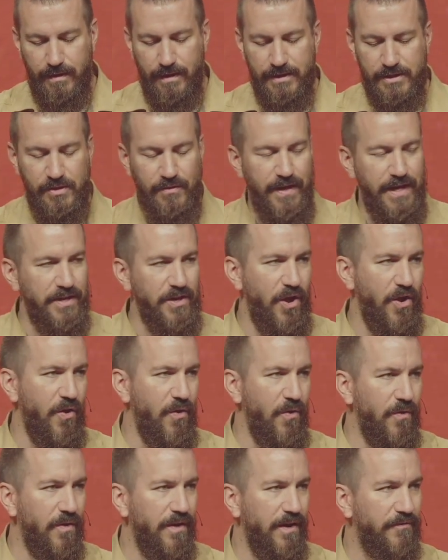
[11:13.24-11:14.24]
And so they
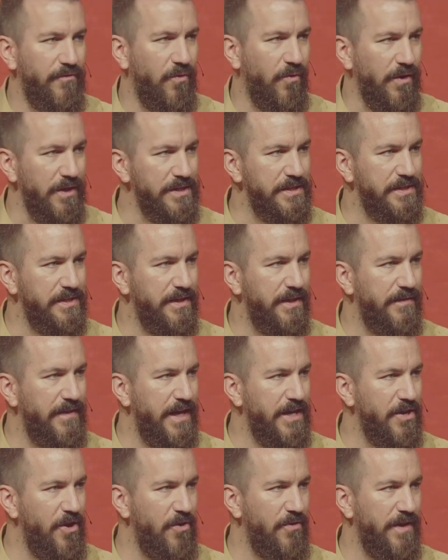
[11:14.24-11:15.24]
know, of course,
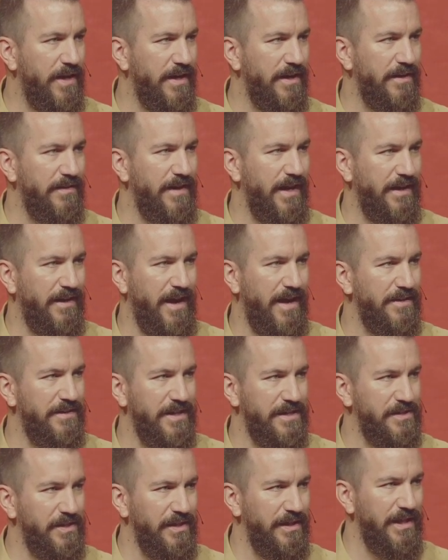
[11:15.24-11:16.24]
they know that, that God
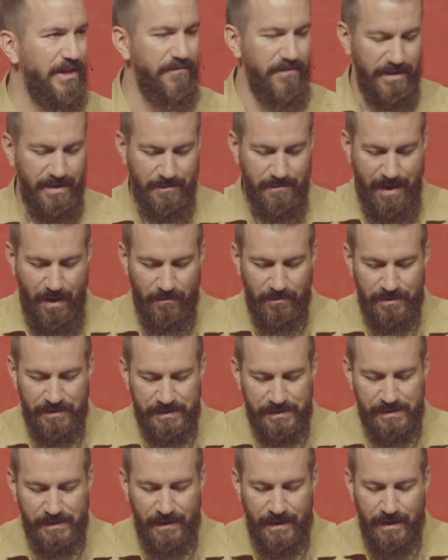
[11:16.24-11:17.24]
doesn't live in the
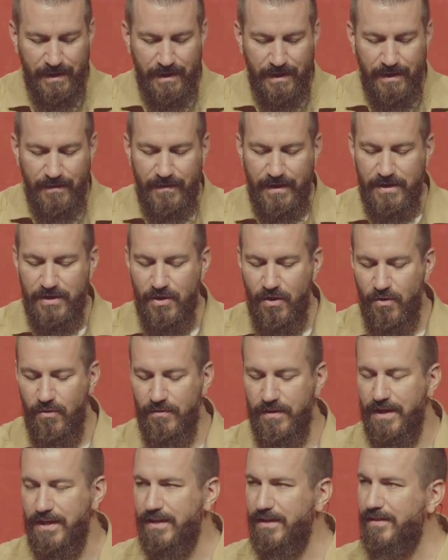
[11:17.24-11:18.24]
mountains. They
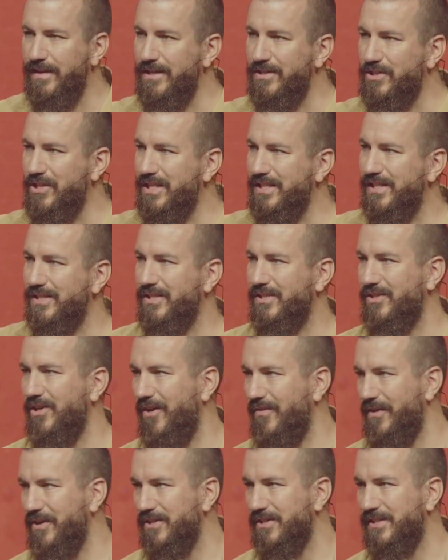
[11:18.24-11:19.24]
know that, that Jesus is
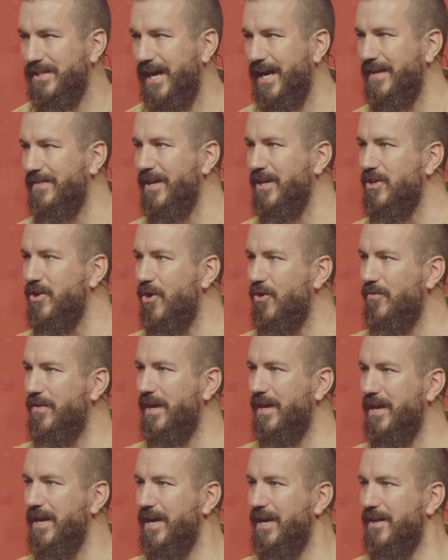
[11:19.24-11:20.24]
on their side. They know
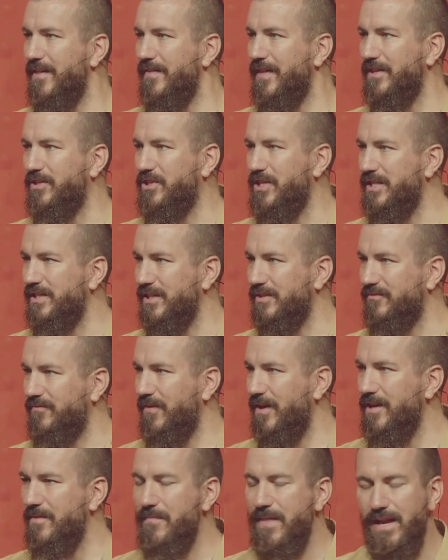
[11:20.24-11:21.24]
that, that Jesus
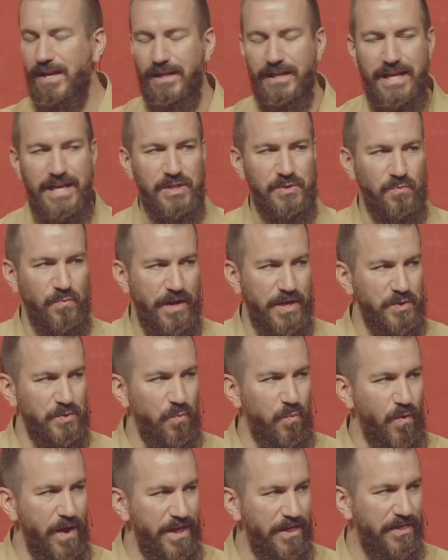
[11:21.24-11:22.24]
fundamentally is, is
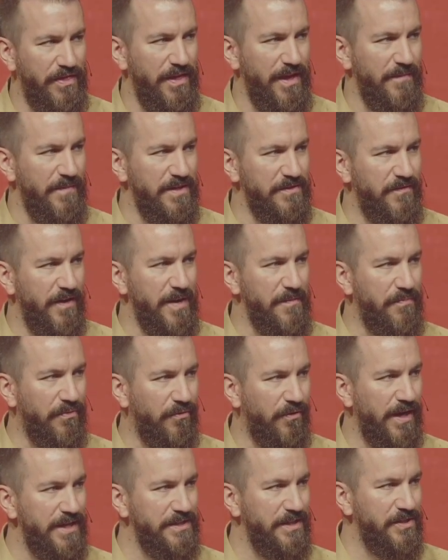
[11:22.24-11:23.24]
with them. His very
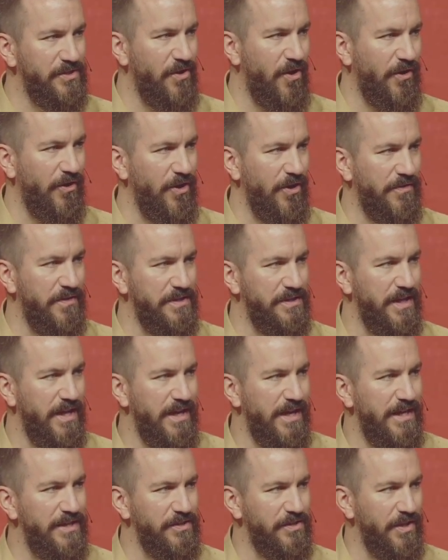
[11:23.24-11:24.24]
presence on earth is,
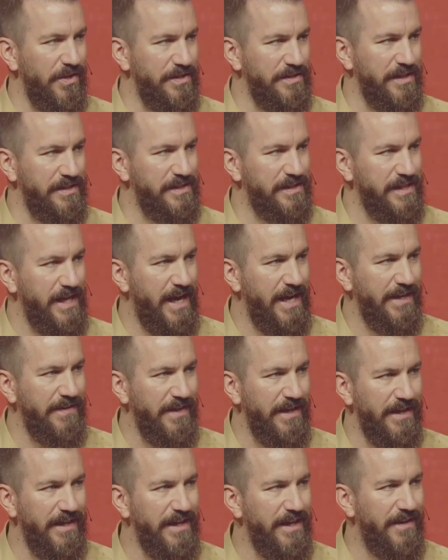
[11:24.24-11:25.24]
is, is a
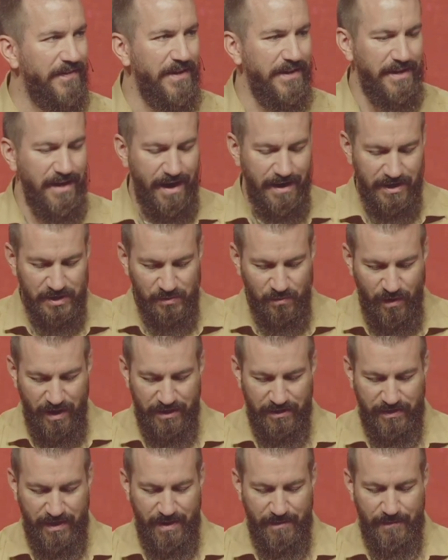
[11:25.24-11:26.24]
sign that, that God is
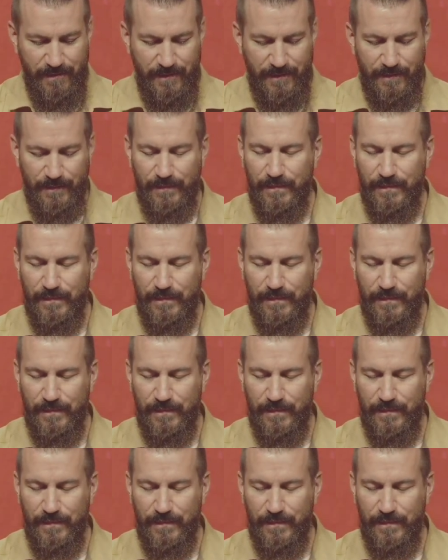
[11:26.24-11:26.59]
with them.